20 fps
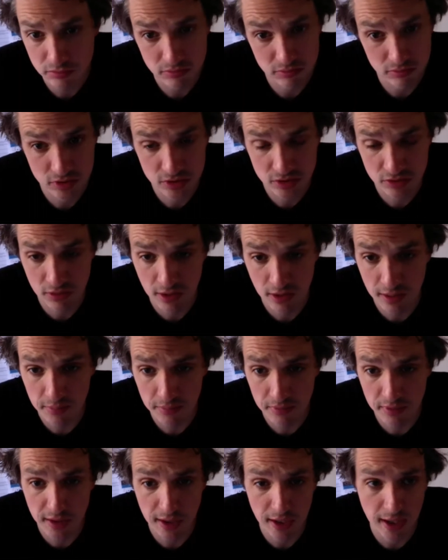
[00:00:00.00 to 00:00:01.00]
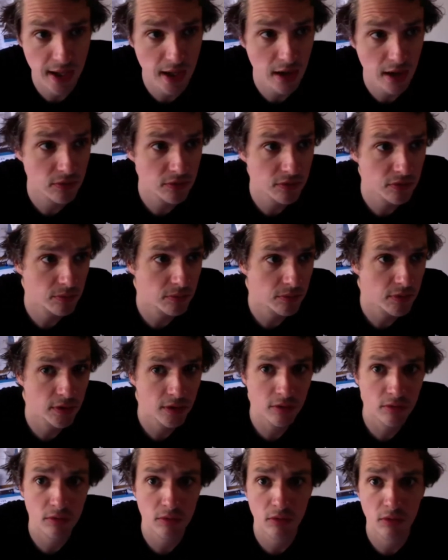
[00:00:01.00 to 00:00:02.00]
scrap the layer or something?
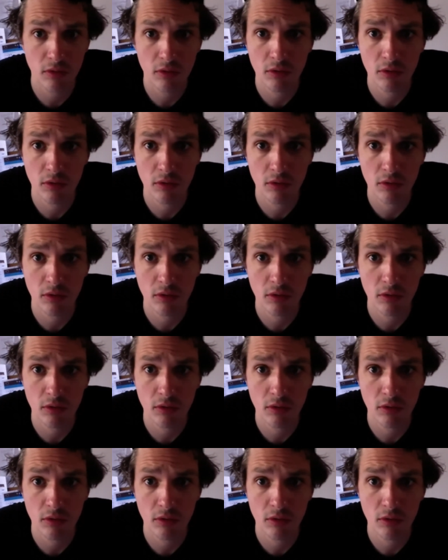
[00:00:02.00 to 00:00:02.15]
Or